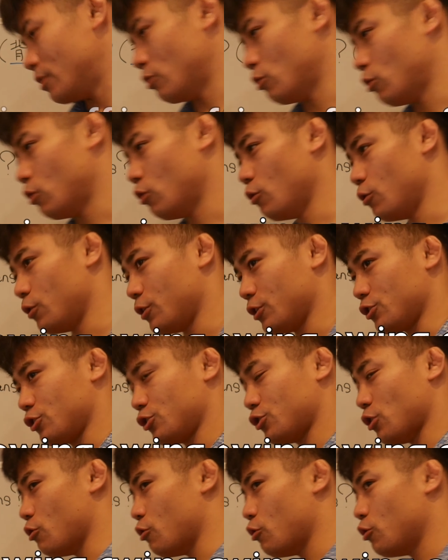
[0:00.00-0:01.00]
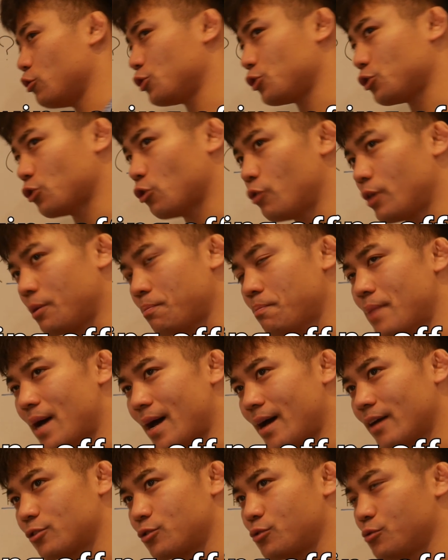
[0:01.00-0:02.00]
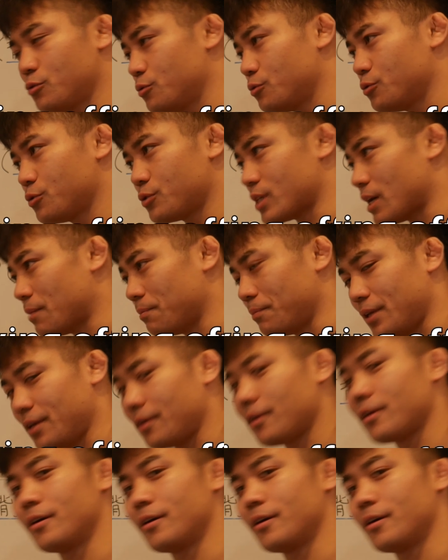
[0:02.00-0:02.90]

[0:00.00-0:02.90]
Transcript: or showing back to something,